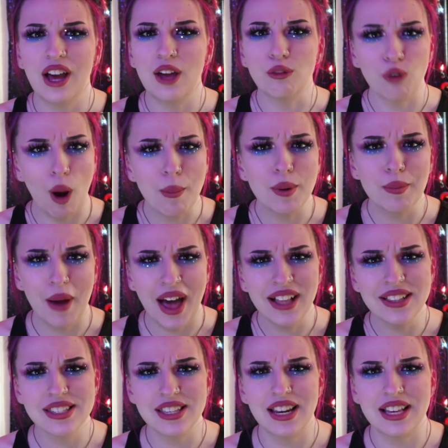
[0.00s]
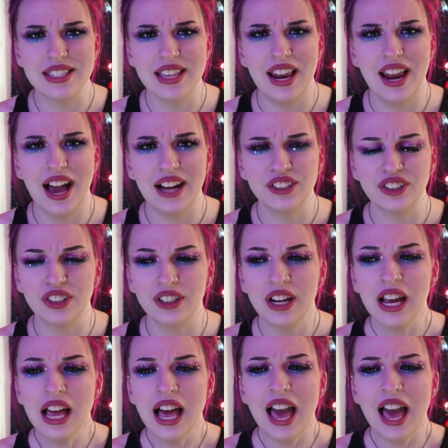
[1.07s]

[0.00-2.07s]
and Robert Pattinson as that actor.